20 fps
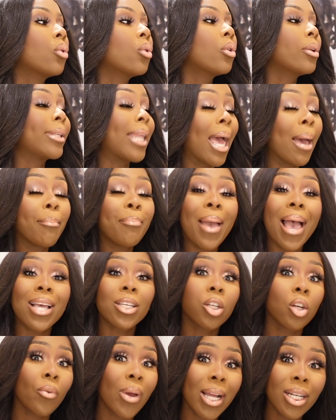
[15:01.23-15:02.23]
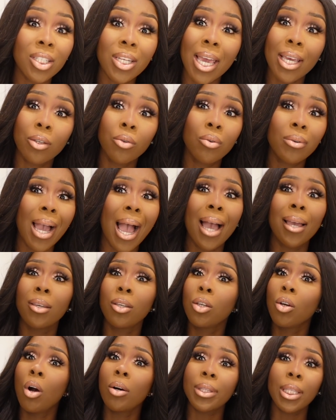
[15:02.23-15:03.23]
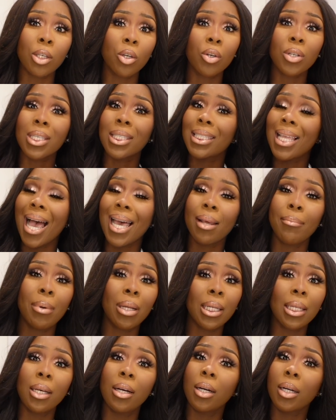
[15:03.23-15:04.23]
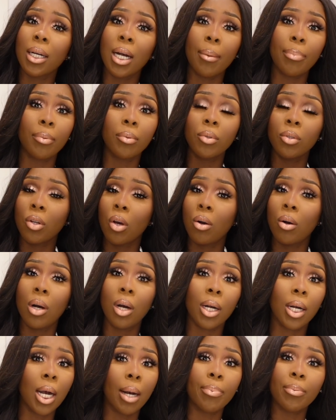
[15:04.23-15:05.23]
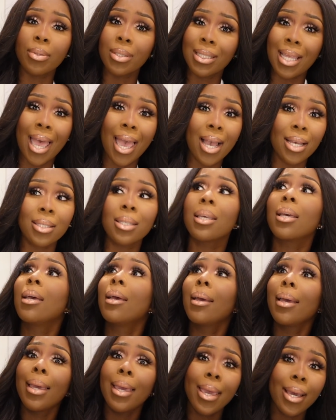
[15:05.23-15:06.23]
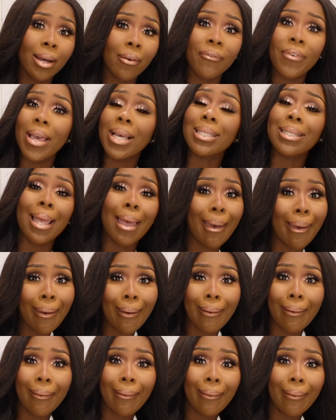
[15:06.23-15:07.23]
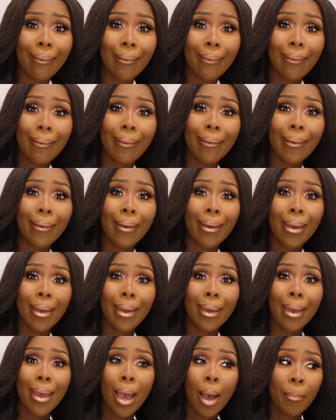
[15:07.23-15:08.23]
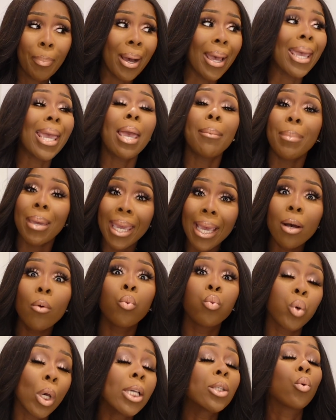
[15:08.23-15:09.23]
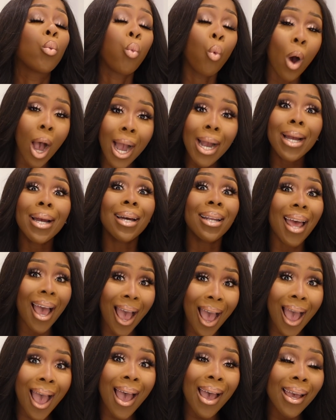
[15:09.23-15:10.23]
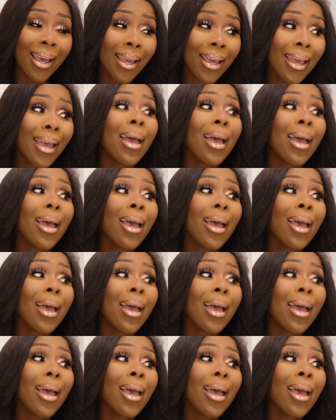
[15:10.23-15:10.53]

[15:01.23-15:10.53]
That Bachelorette check you got, you don't think you can slide him a little couple, a couple stacks? He can fix that. But him and his one good eye